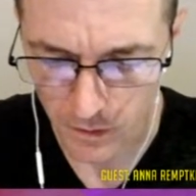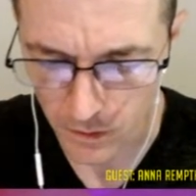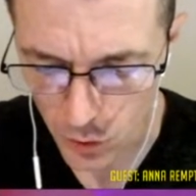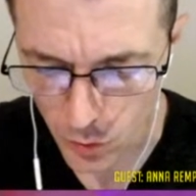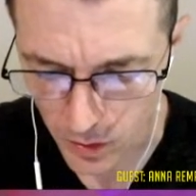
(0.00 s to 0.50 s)

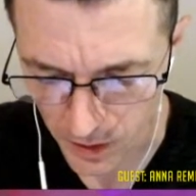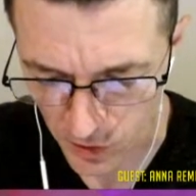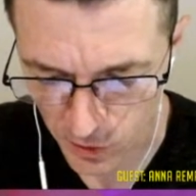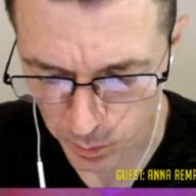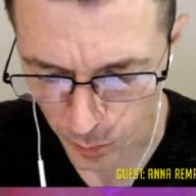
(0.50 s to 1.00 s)
you can
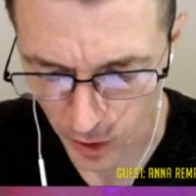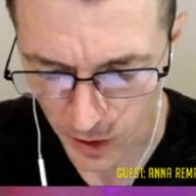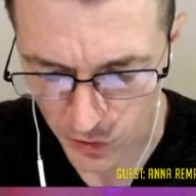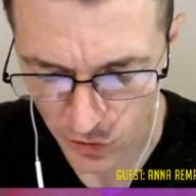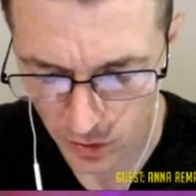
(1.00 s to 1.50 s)

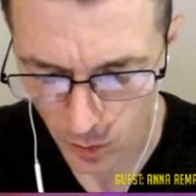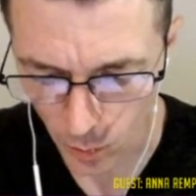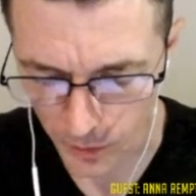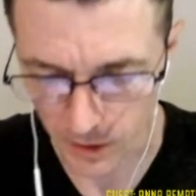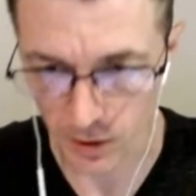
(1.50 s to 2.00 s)
express
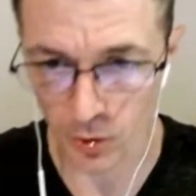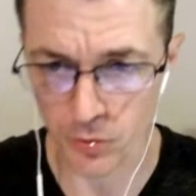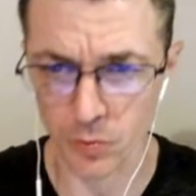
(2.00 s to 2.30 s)
with the character.